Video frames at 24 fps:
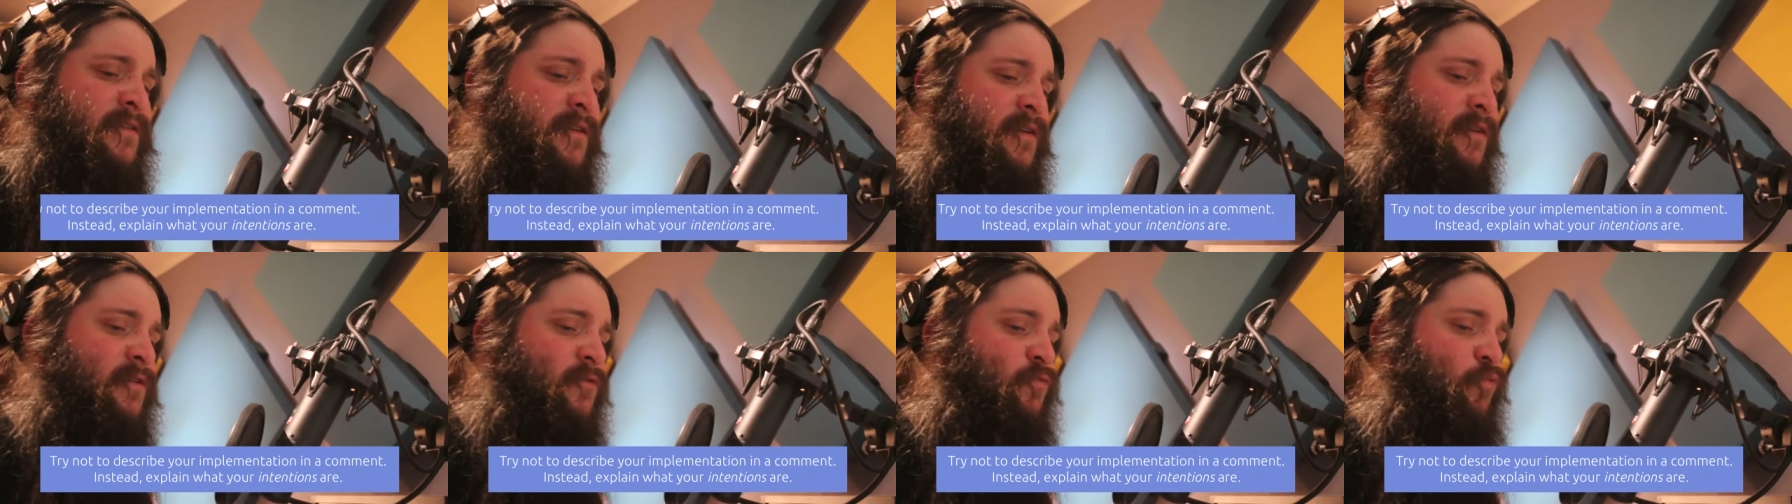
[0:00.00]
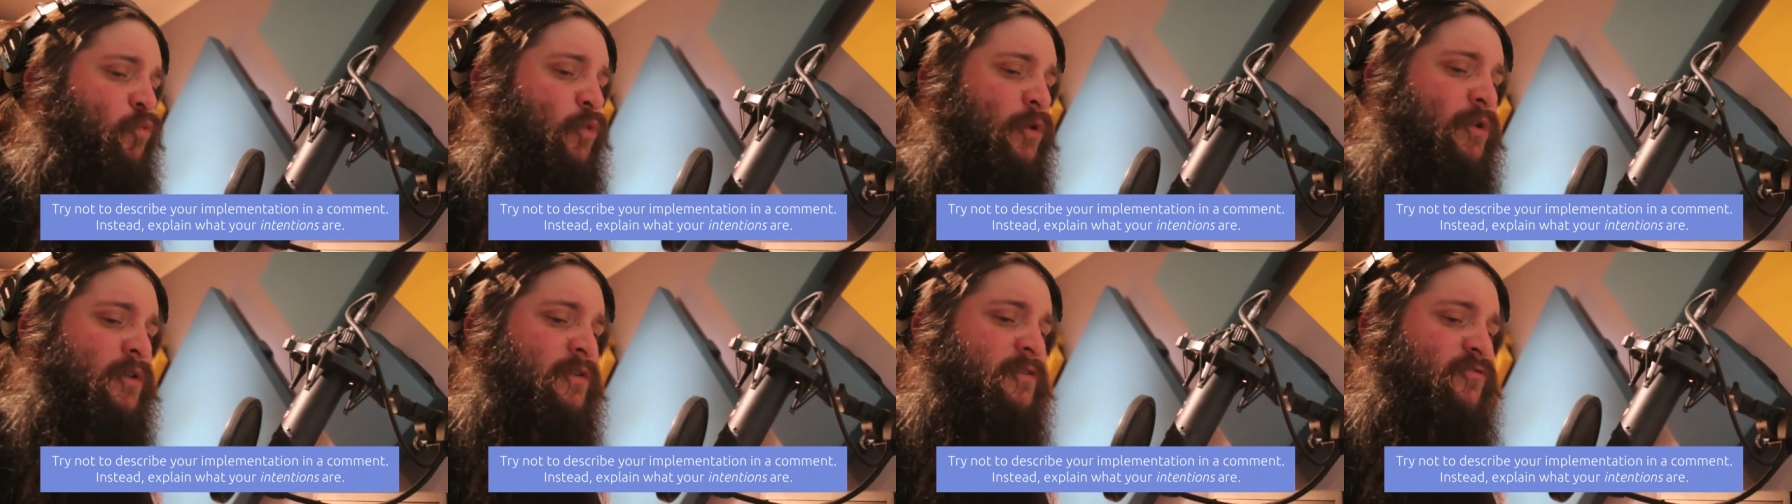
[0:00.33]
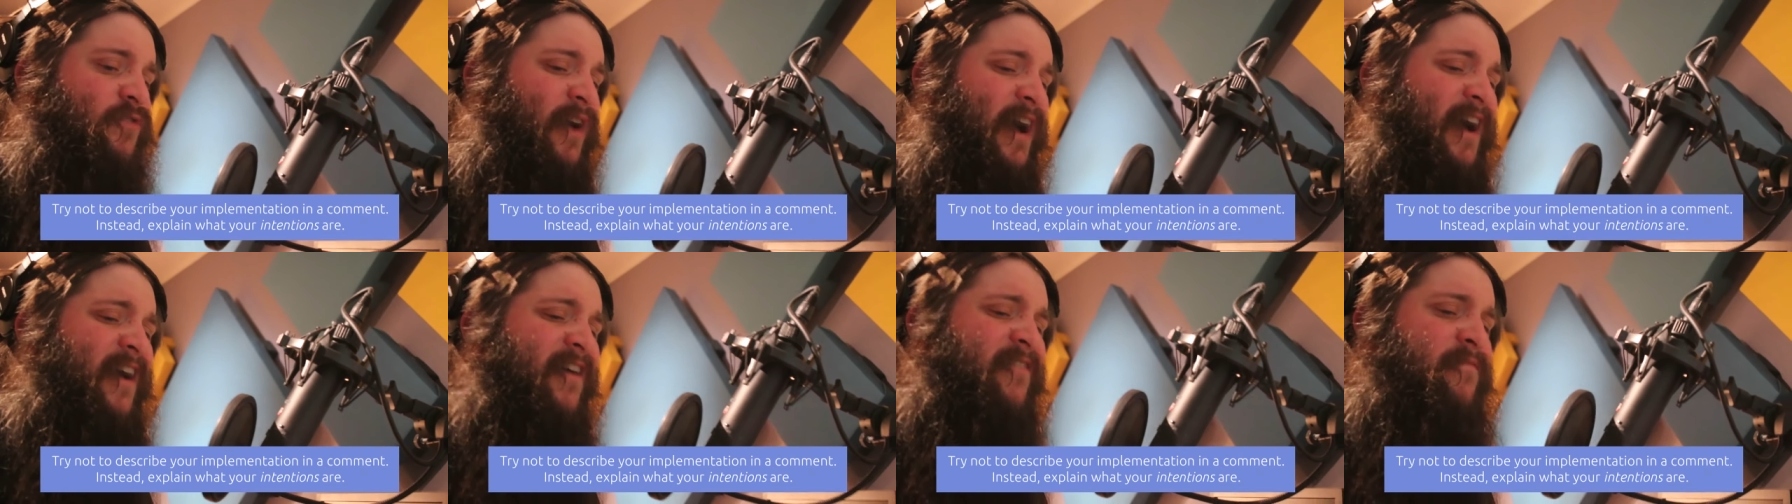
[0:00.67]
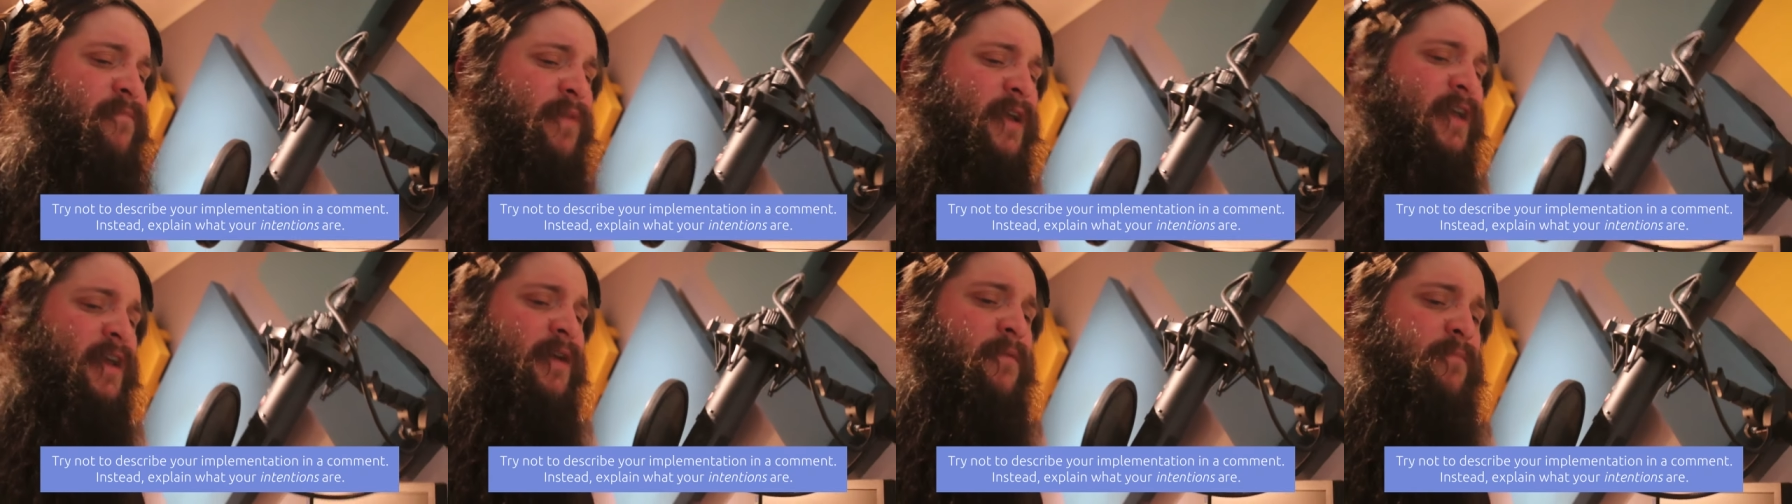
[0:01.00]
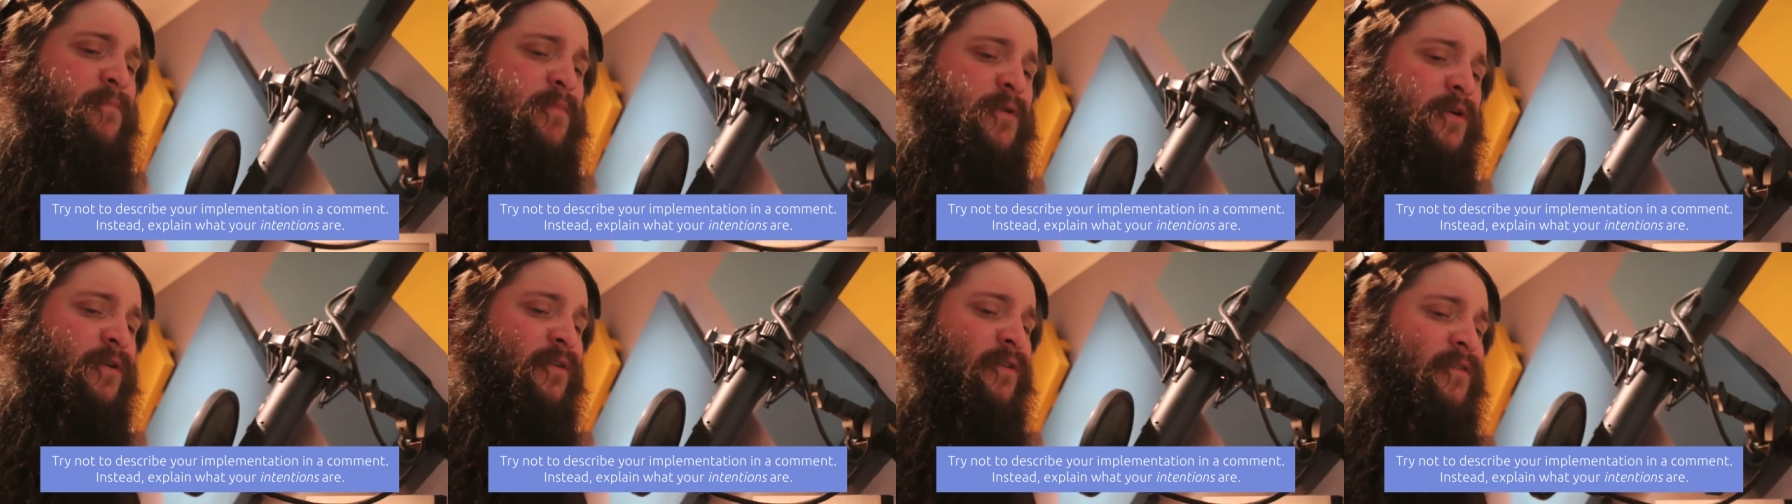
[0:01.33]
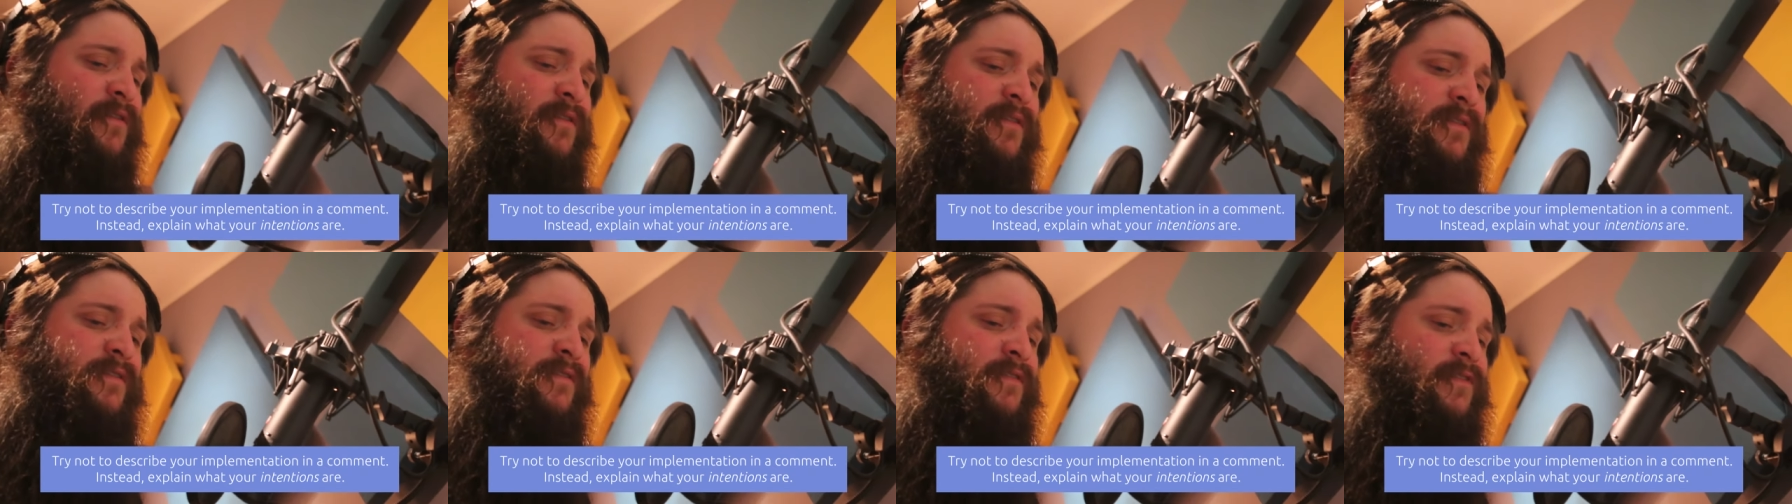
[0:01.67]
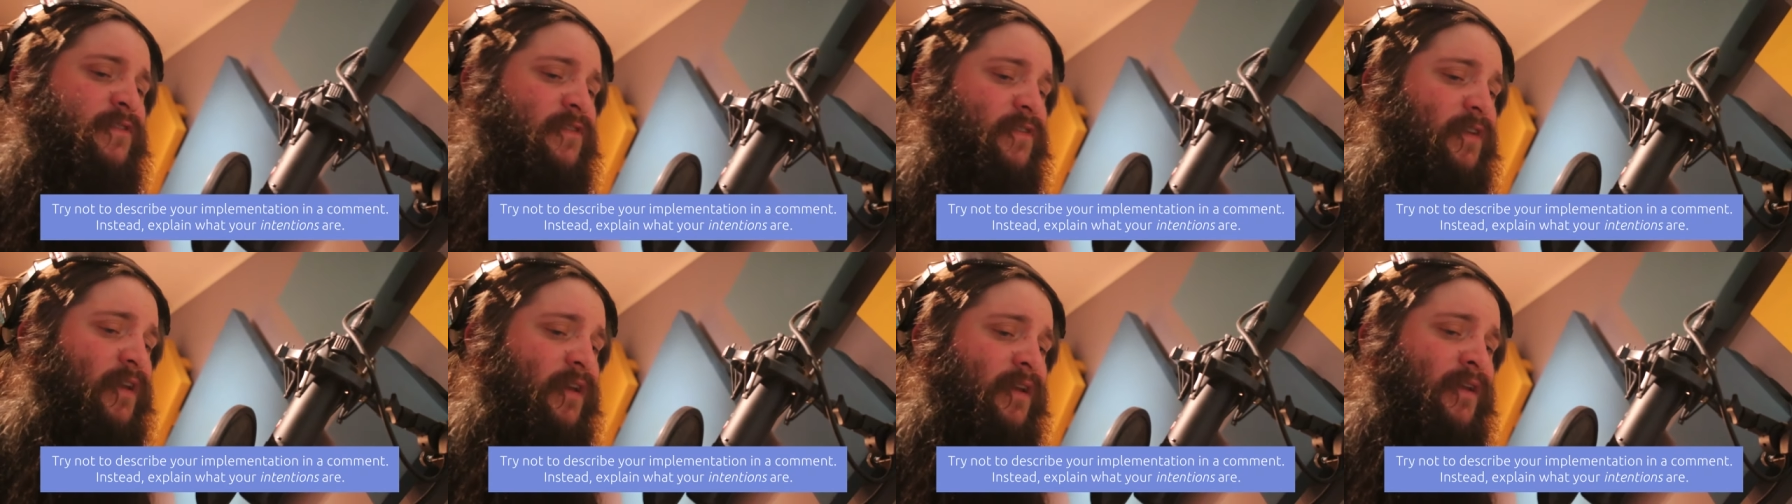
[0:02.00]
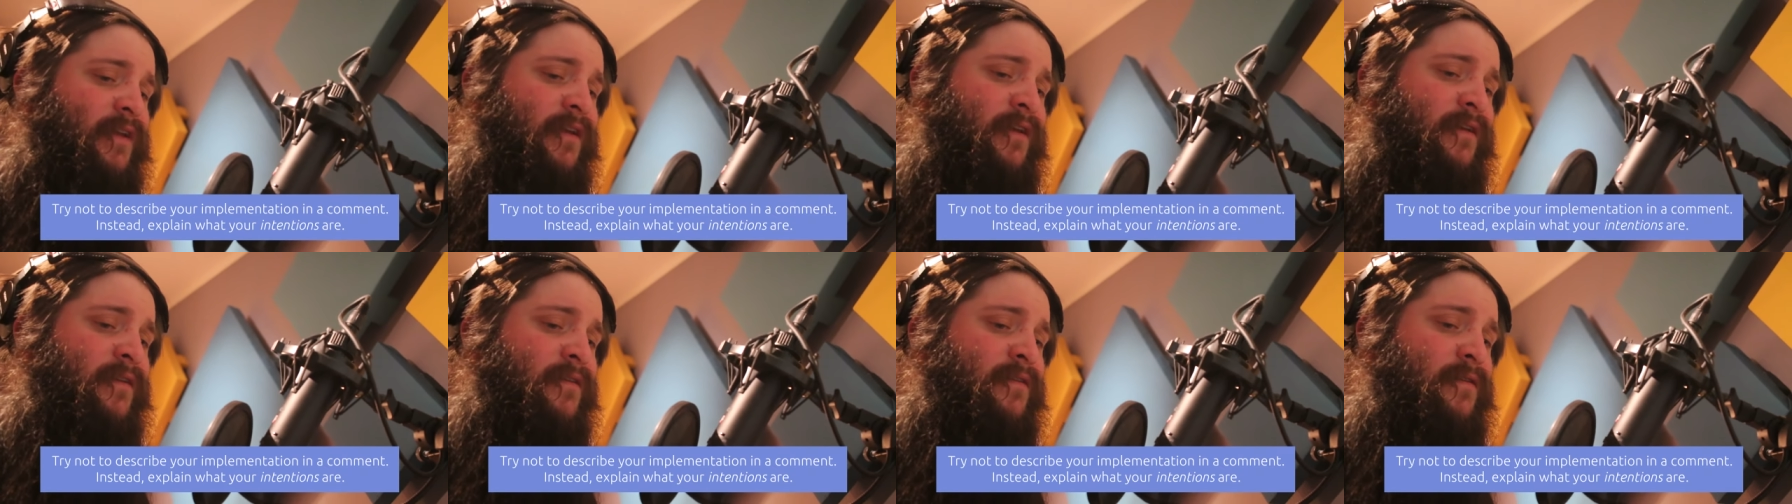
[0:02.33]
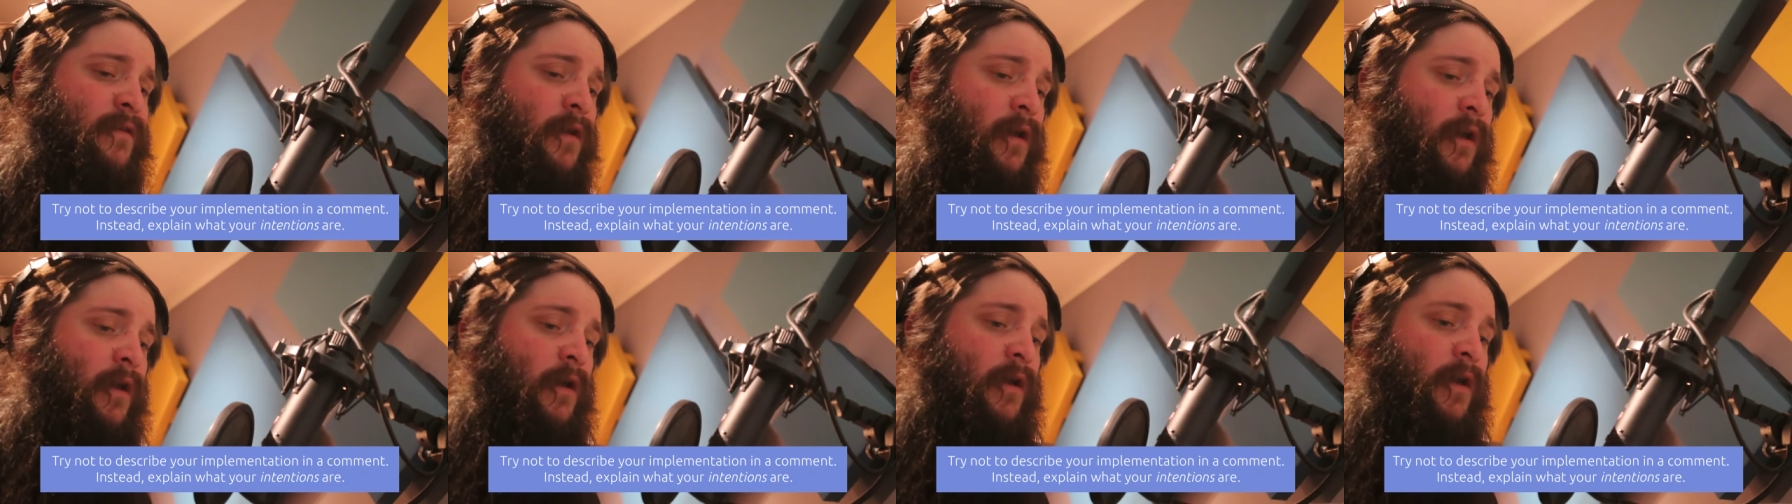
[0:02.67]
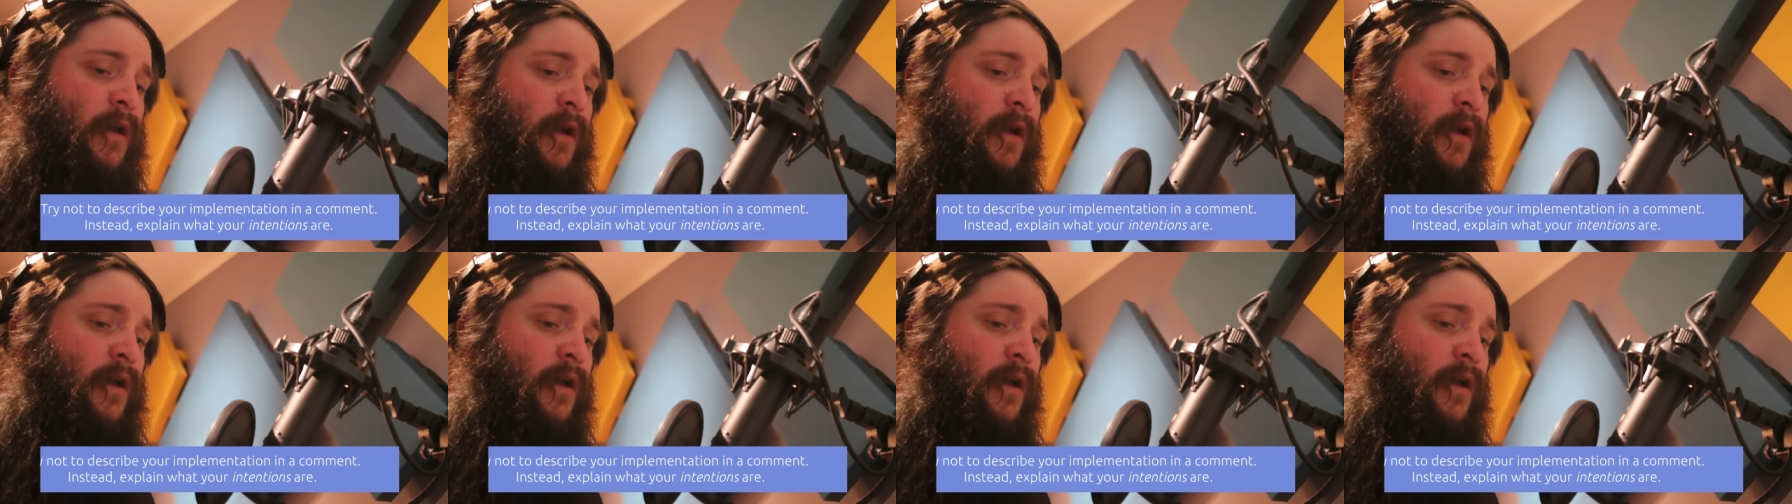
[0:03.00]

it will drive people insane.